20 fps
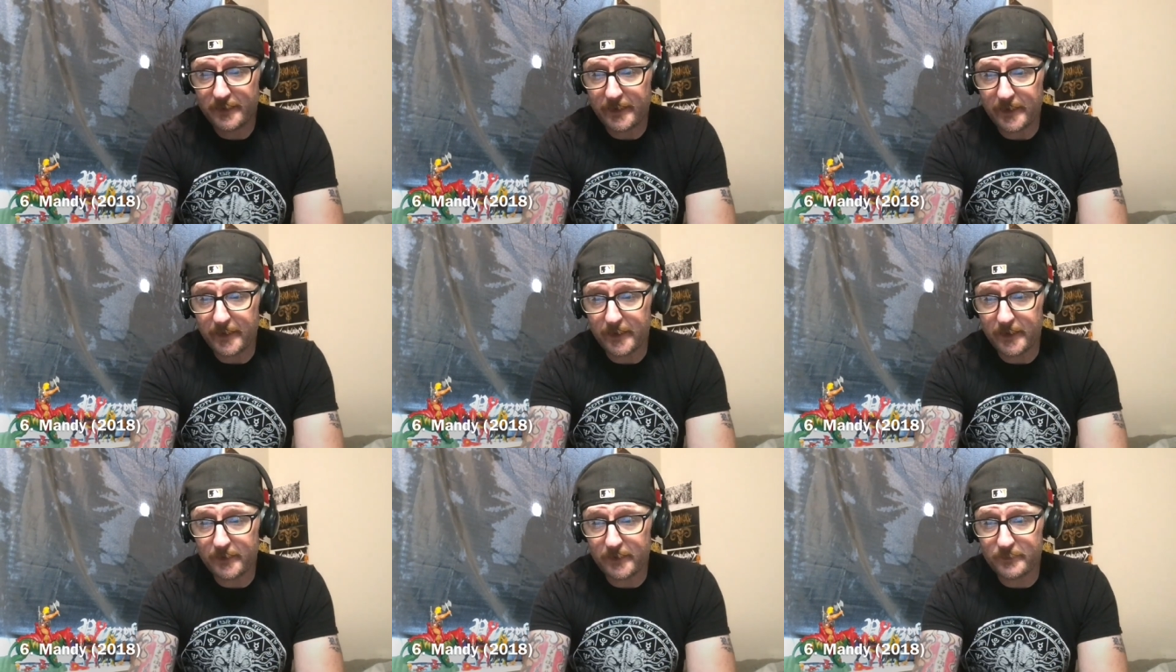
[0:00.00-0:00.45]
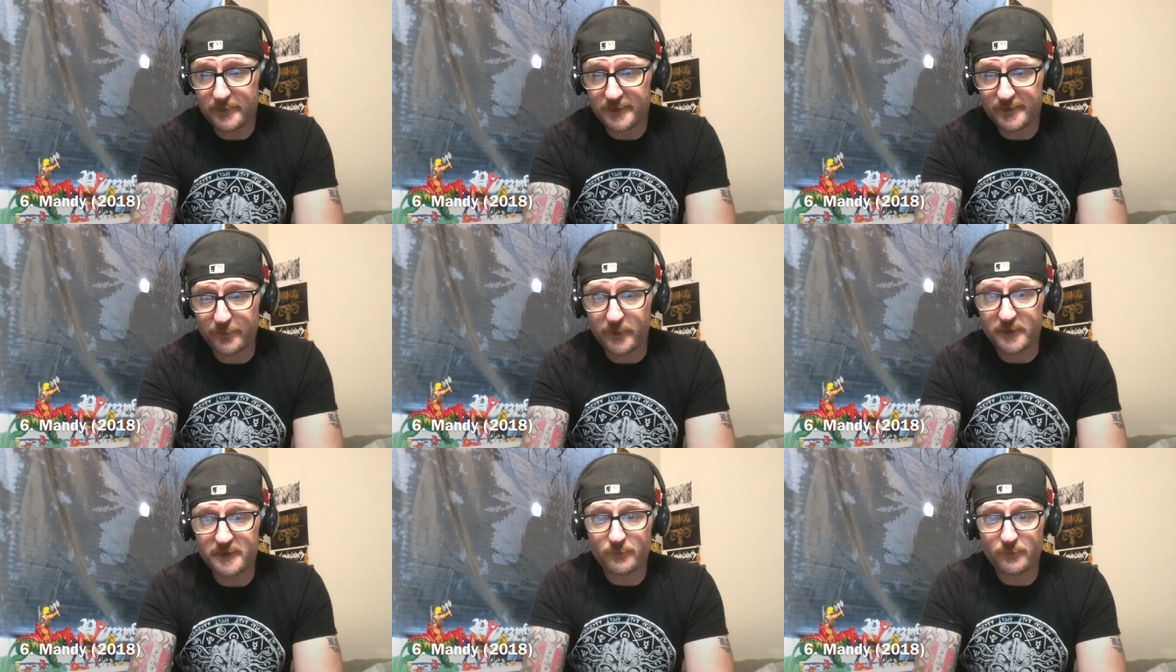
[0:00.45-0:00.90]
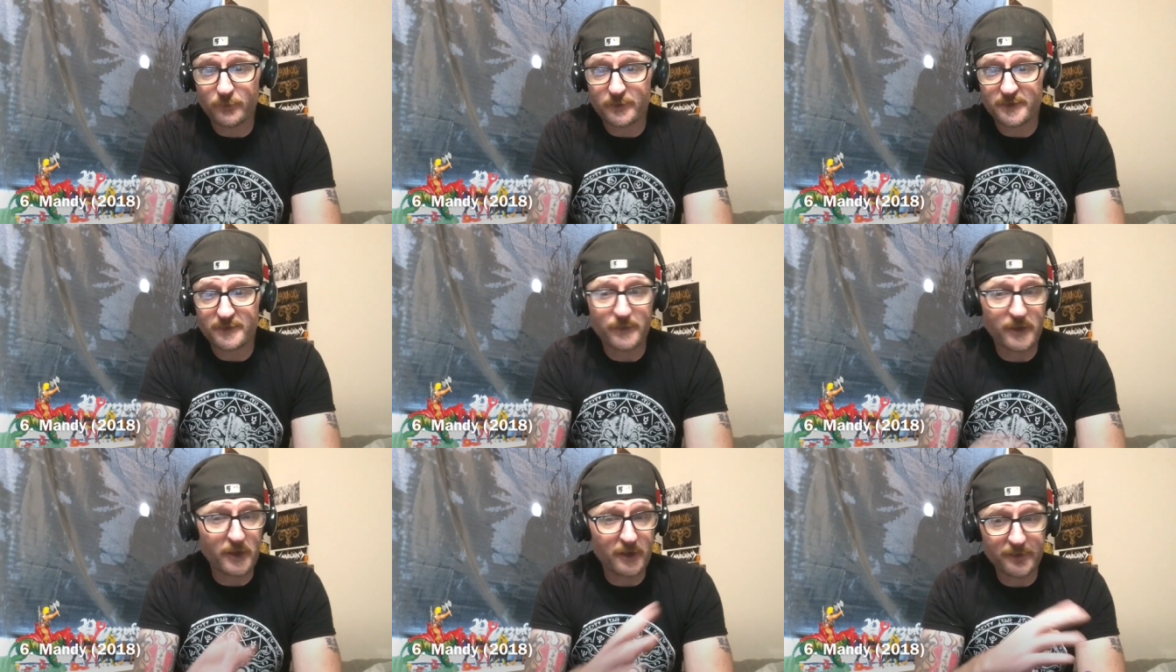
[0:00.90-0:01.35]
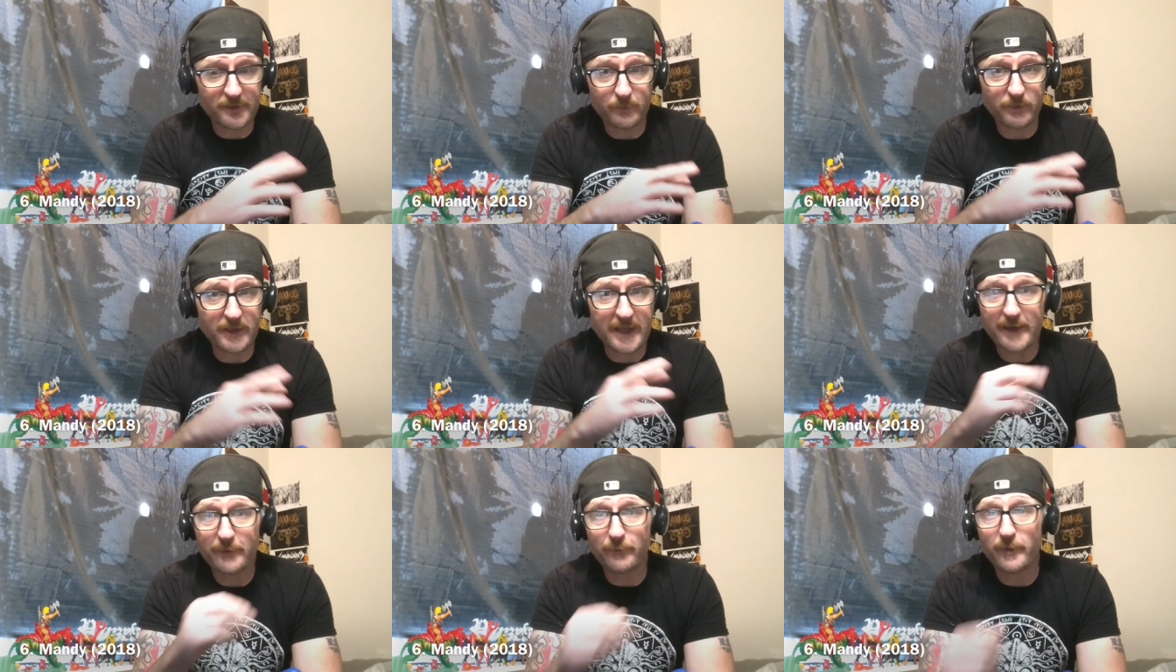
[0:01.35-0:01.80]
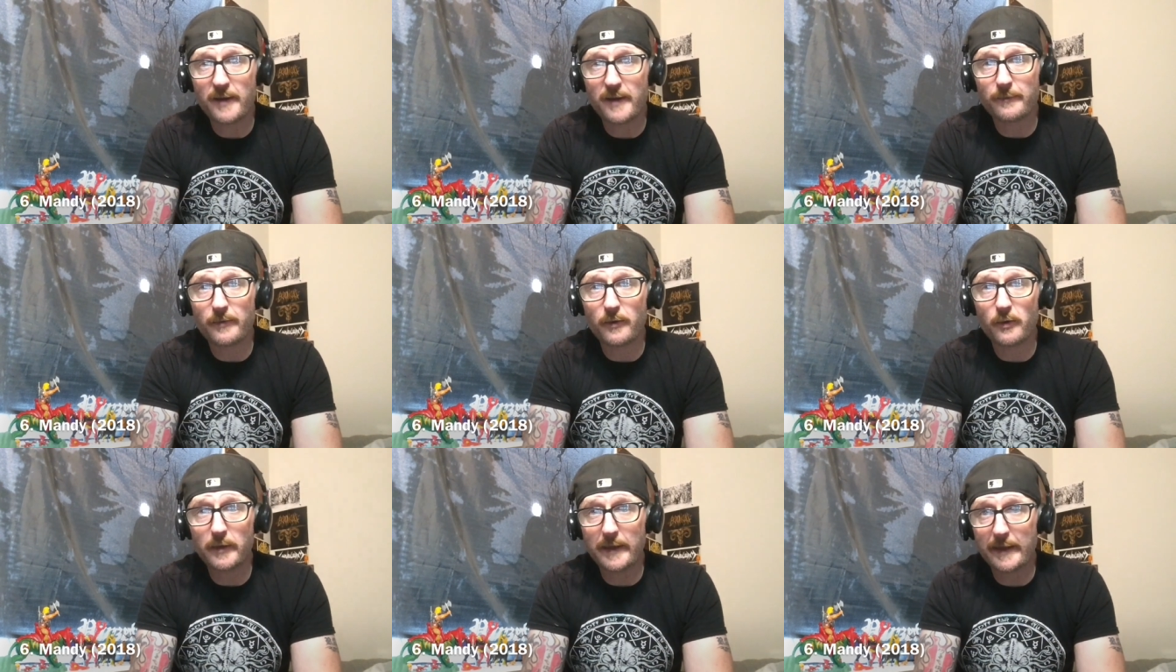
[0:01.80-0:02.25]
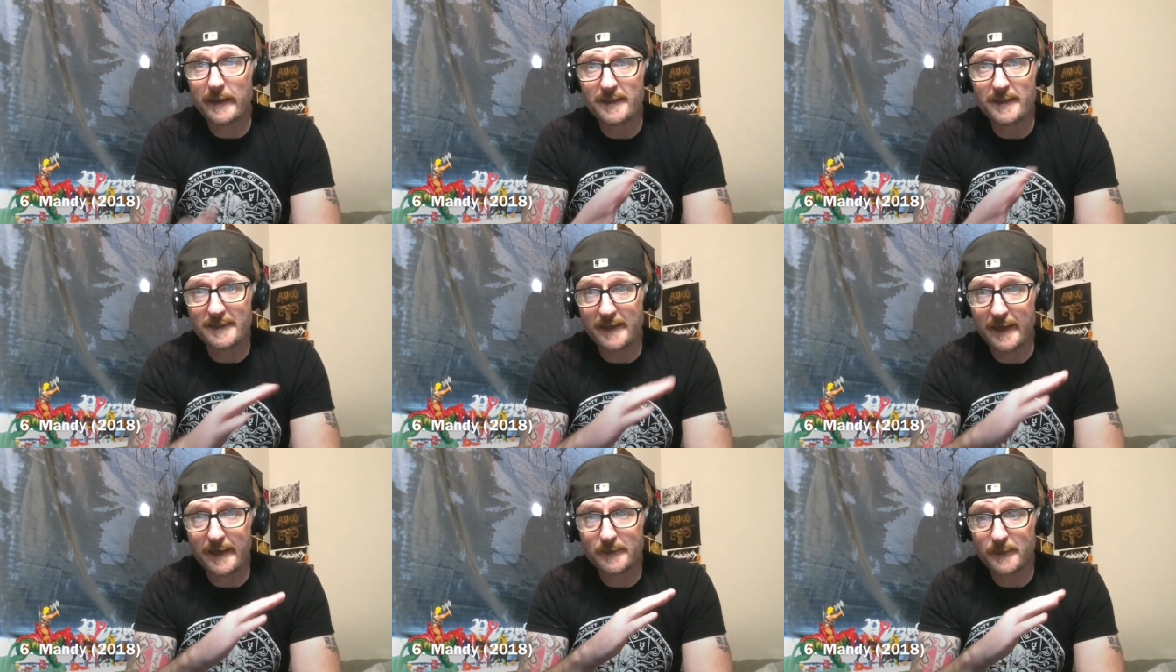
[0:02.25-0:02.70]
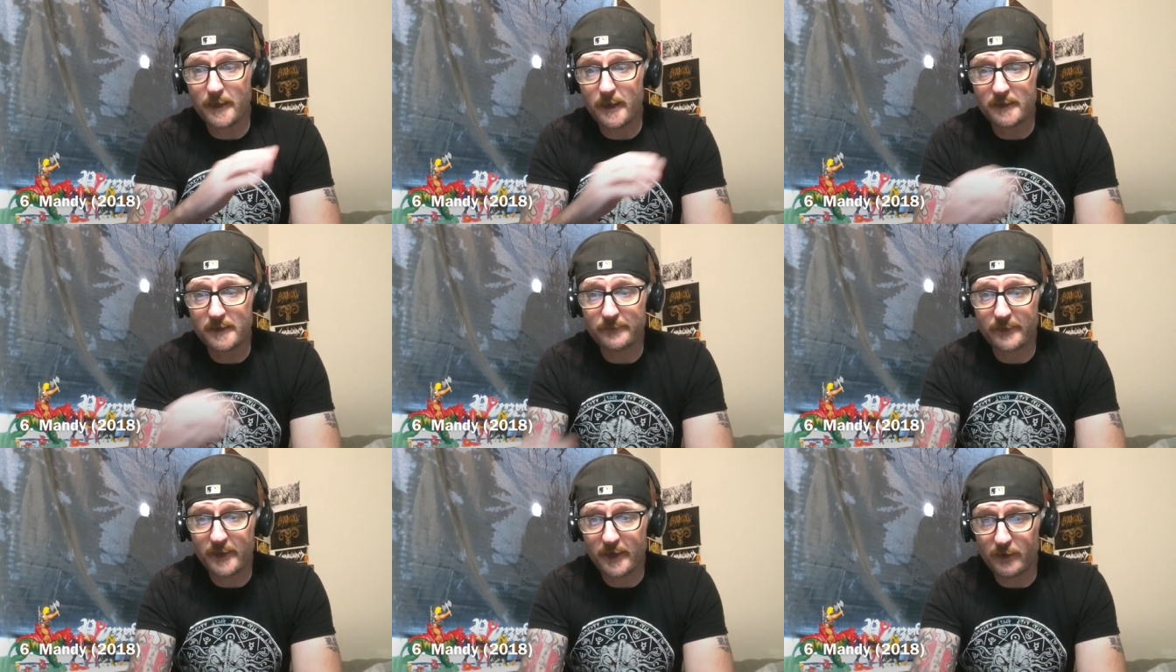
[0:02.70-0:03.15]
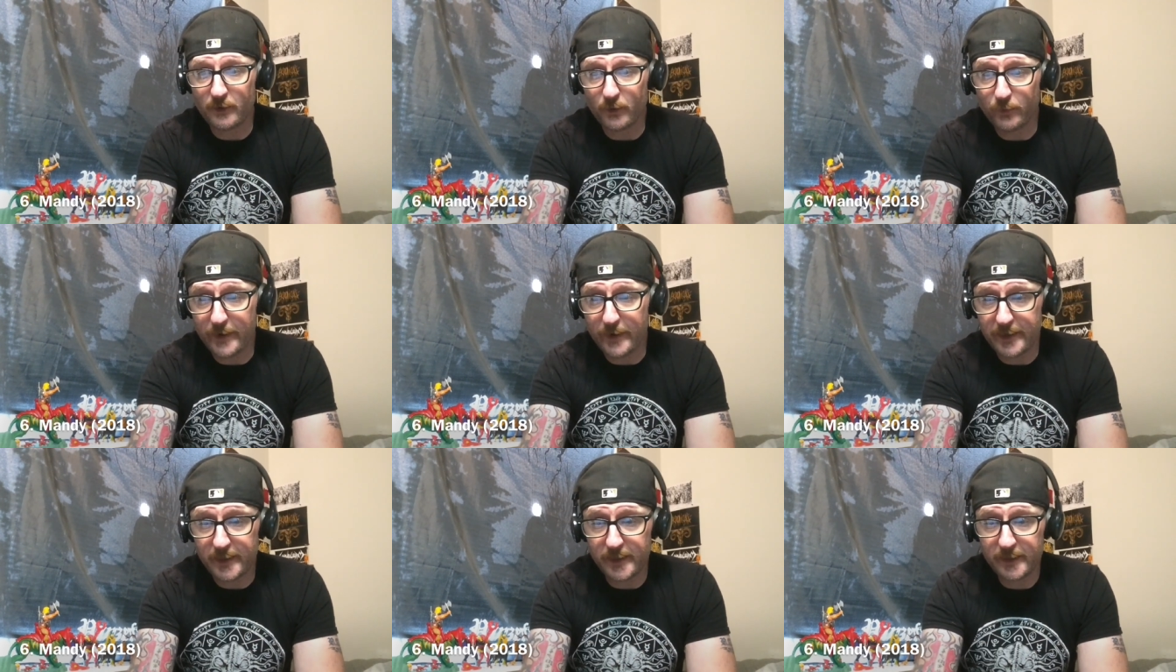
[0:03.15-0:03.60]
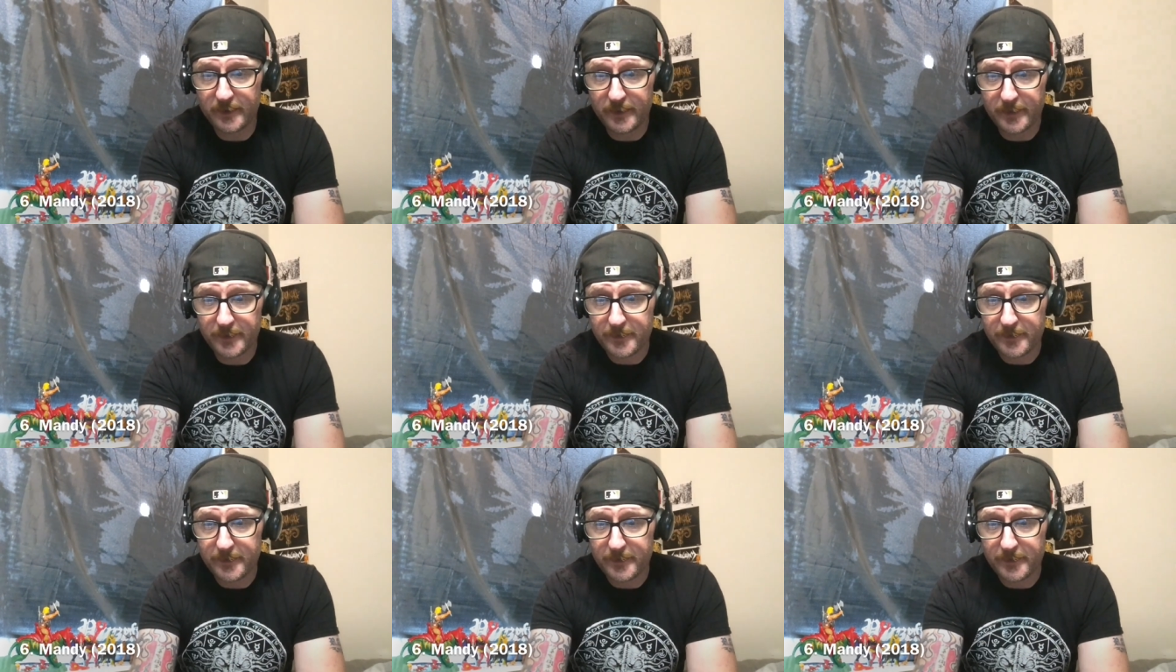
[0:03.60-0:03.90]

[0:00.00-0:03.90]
Um, his first one was Beyond the Black Rainbow. Like I said, I talked about it already.